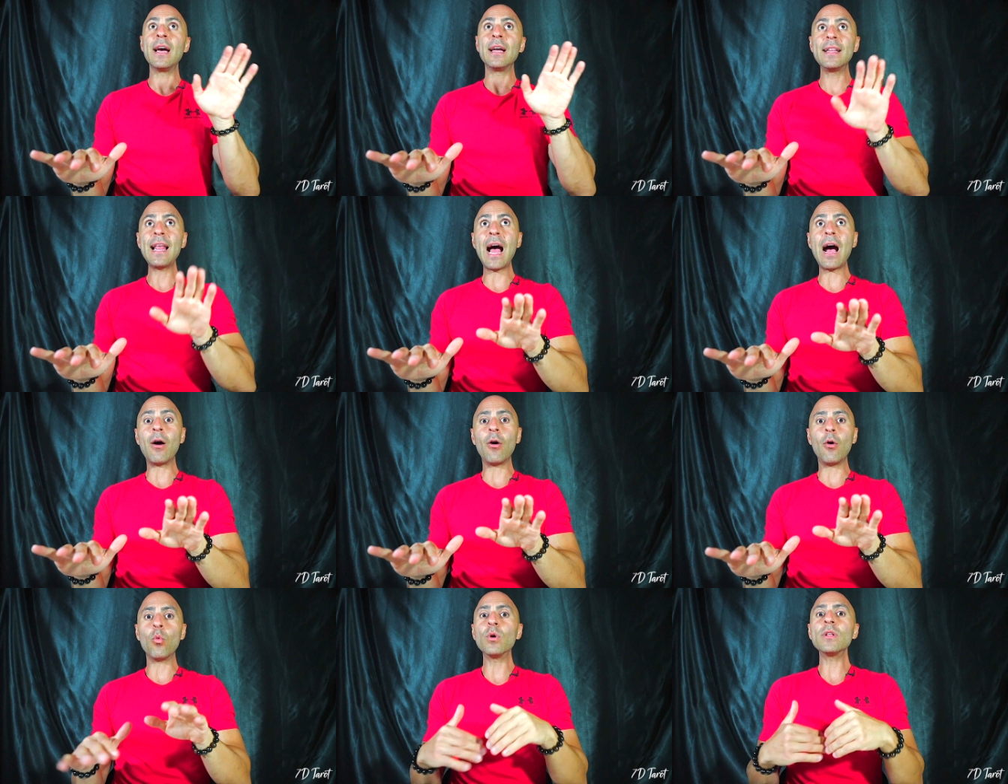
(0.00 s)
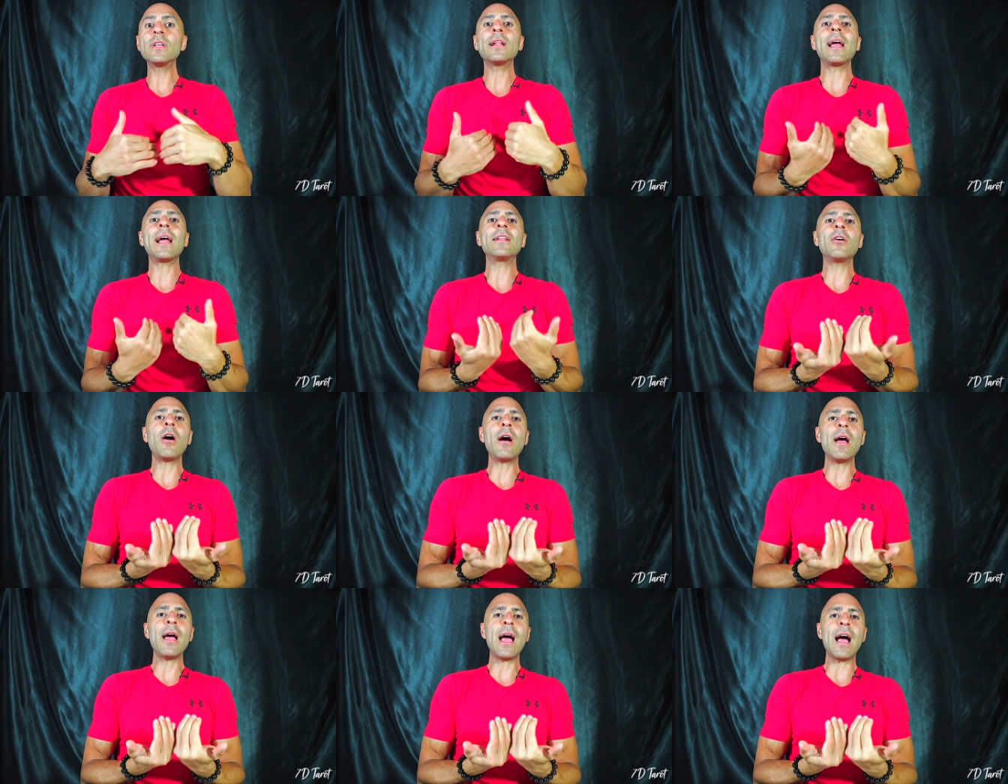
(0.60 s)
Now, what did I
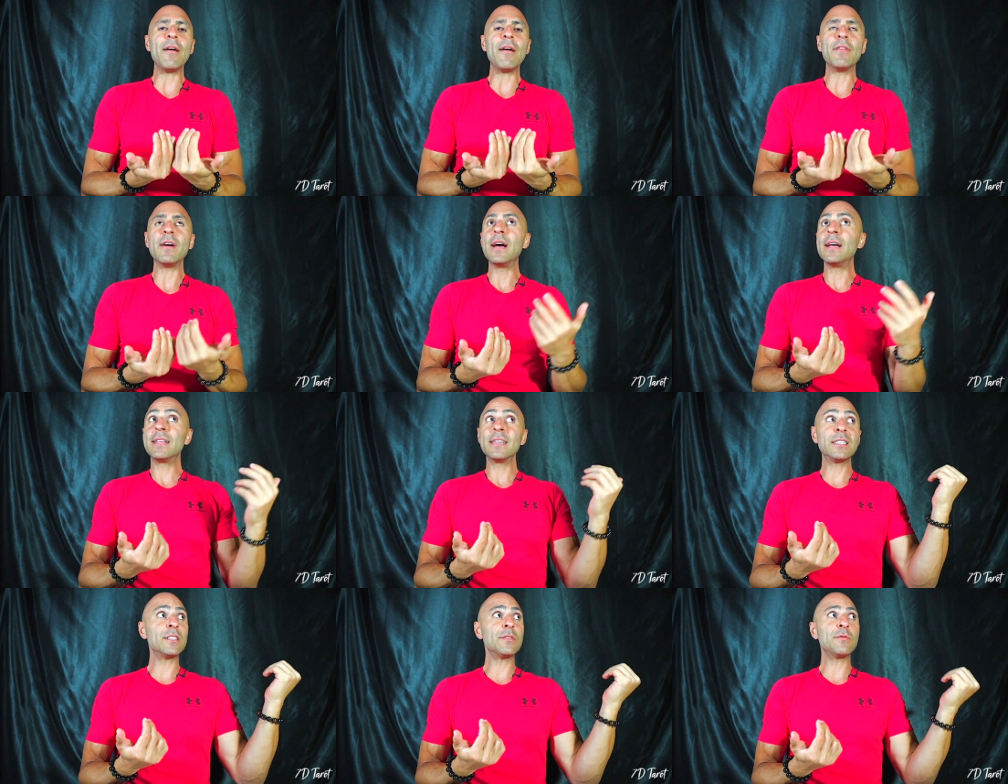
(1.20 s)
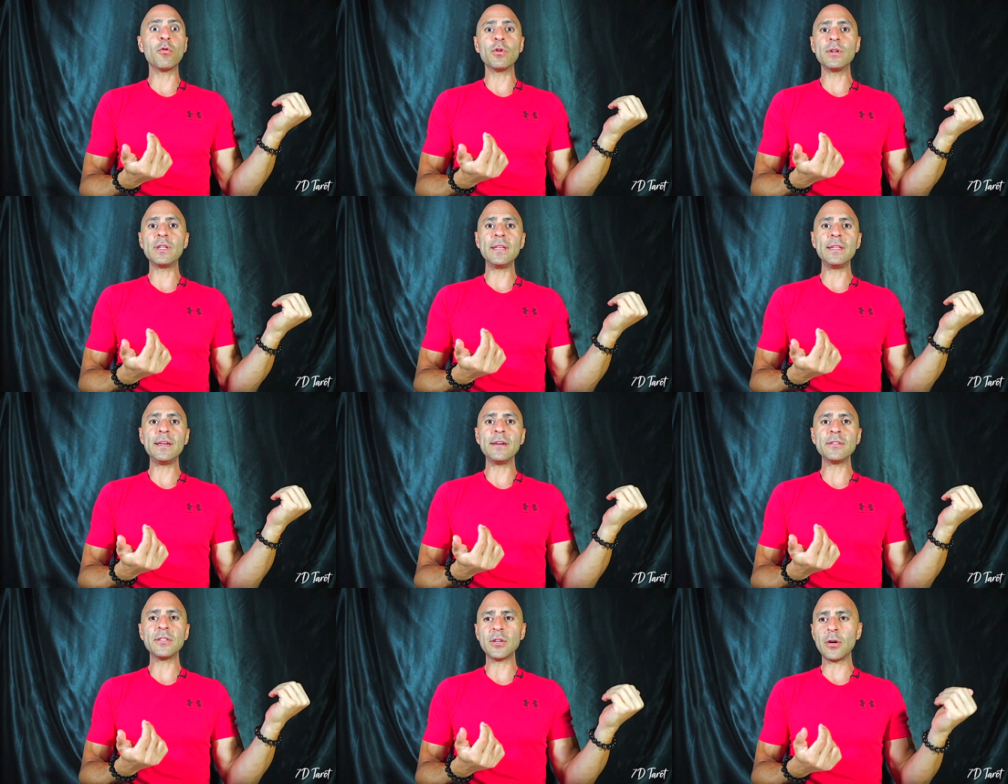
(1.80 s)
not have? This is 14
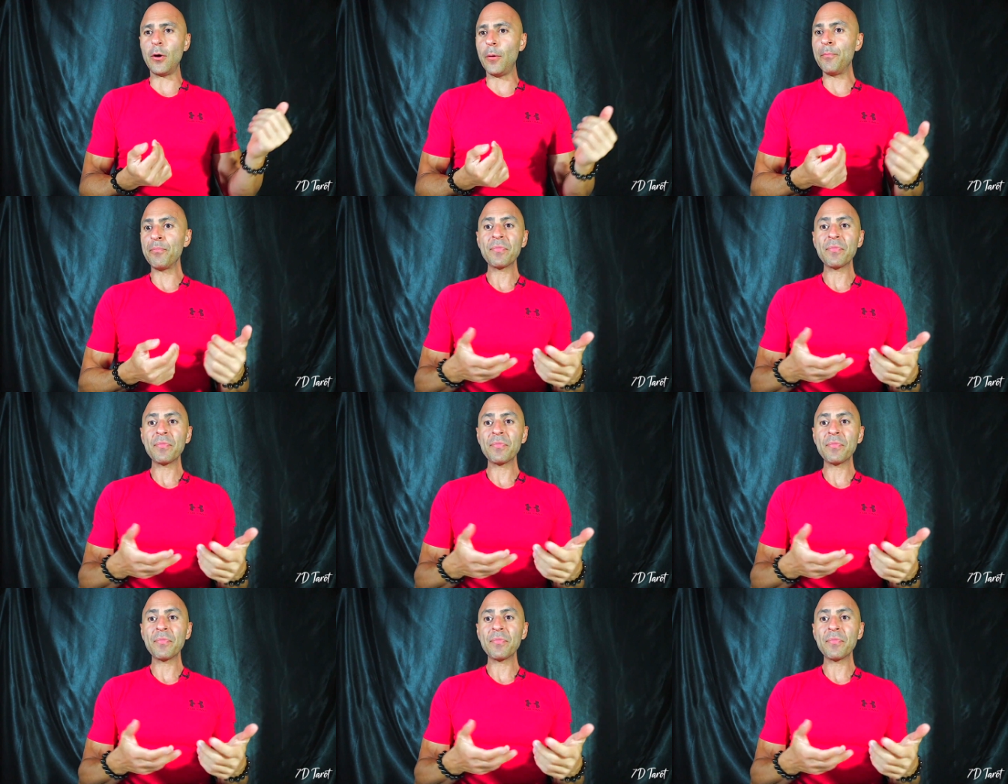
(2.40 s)
years ago.